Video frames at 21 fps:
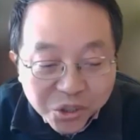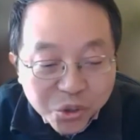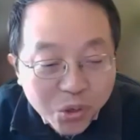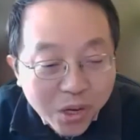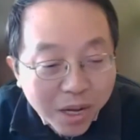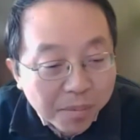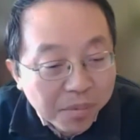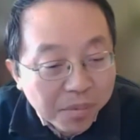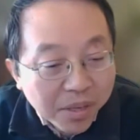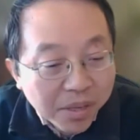Thank you,
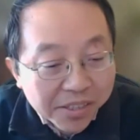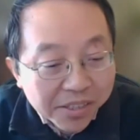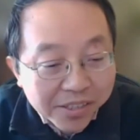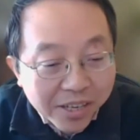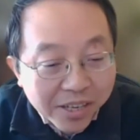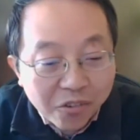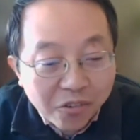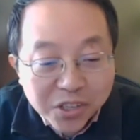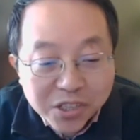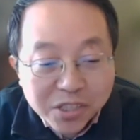Tram.
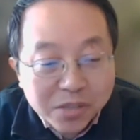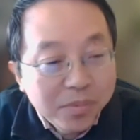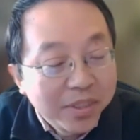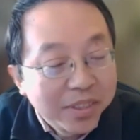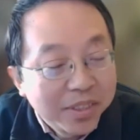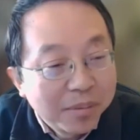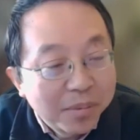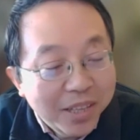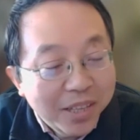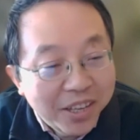It's always
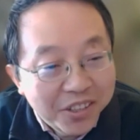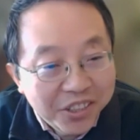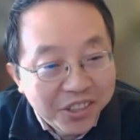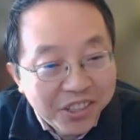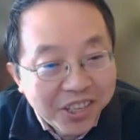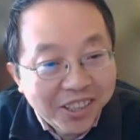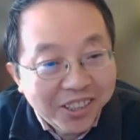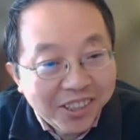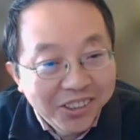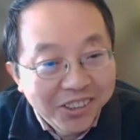been a
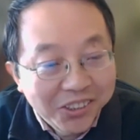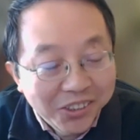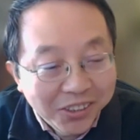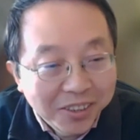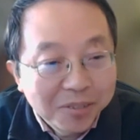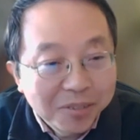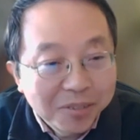pleasure talking